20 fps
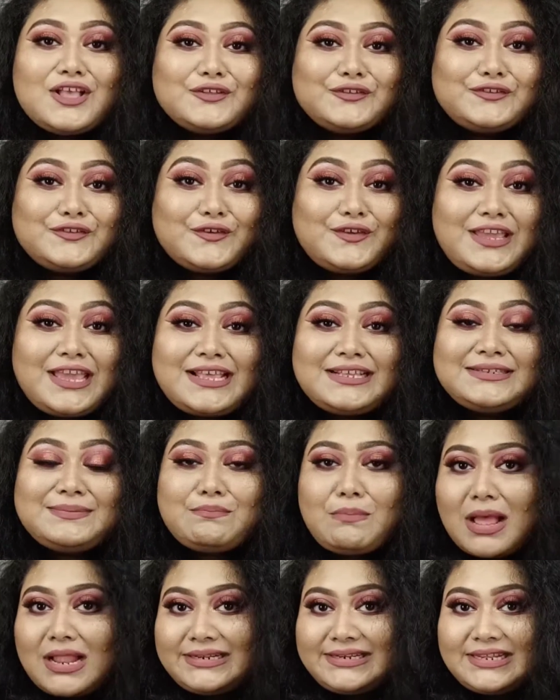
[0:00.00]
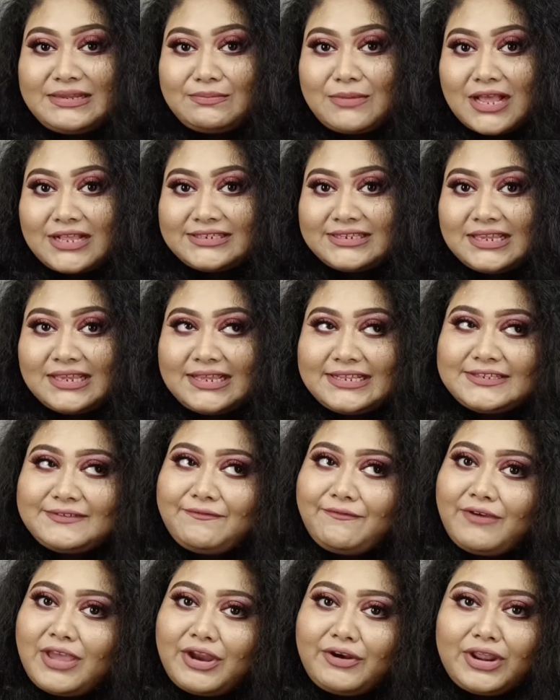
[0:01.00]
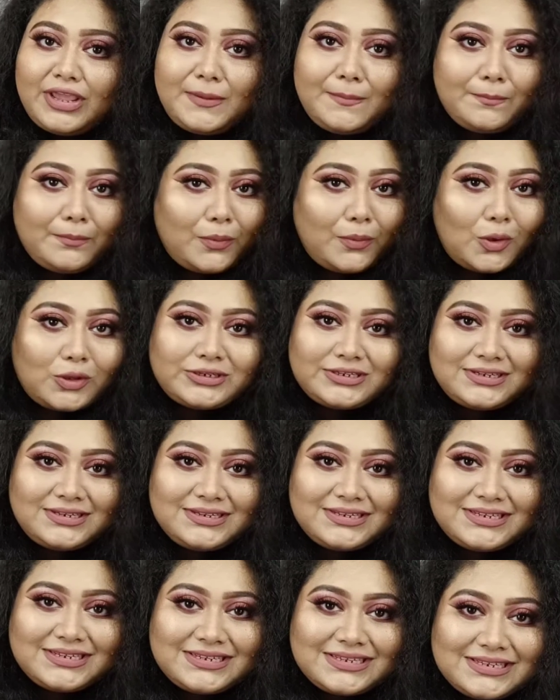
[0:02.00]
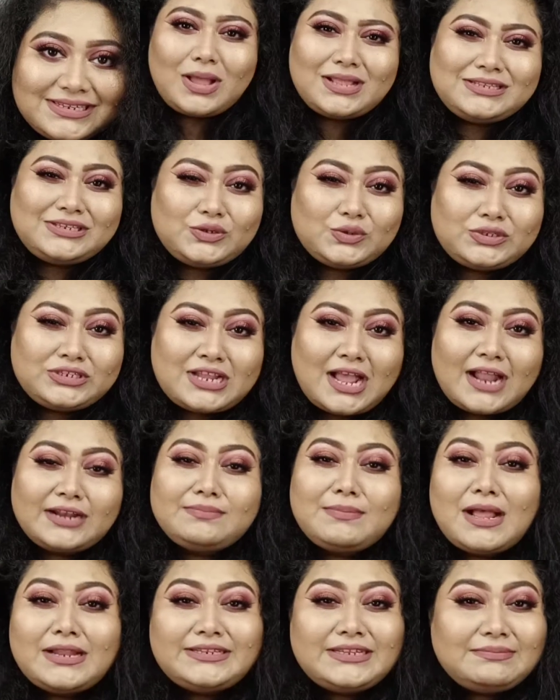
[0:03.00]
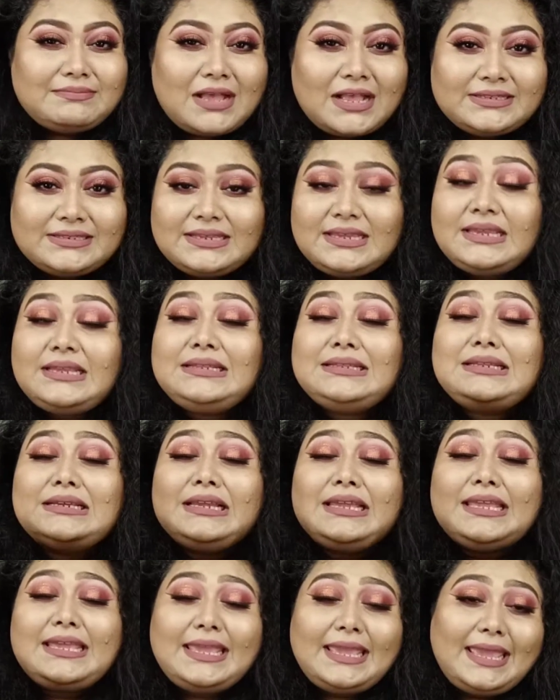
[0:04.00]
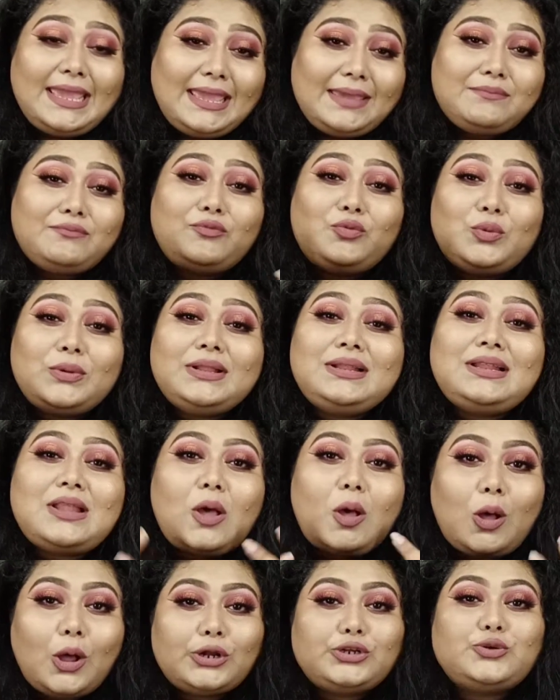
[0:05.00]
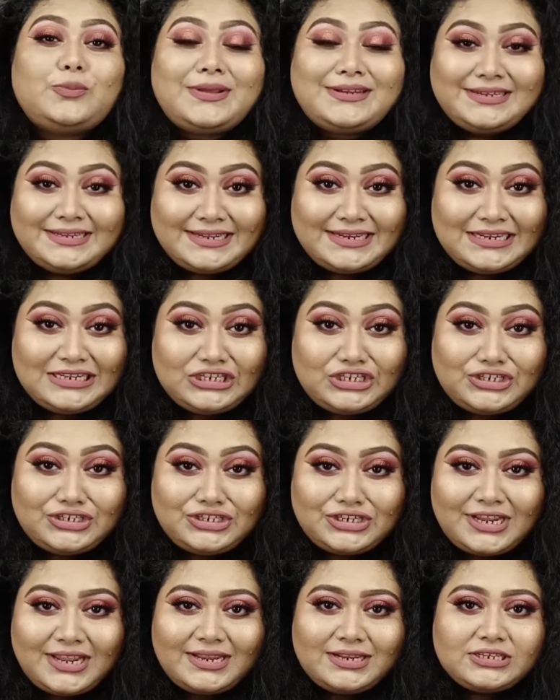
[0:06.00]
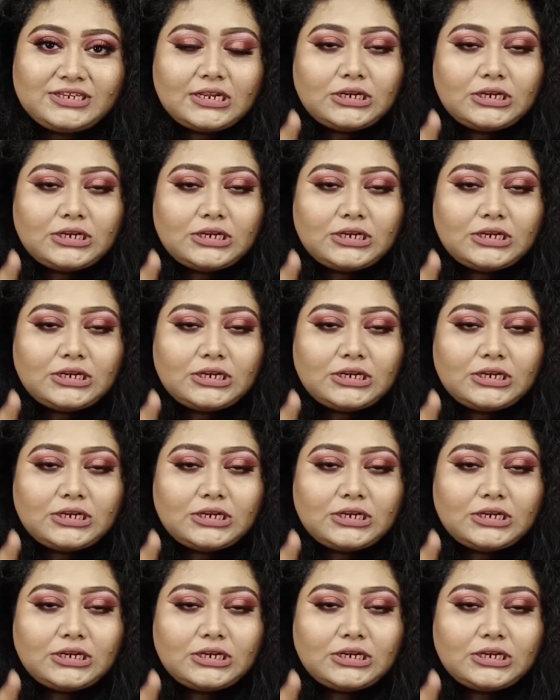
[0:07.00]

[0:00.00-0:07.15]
So yes, multi-masking is very important. Once you start multi-masking, the game will automatically change,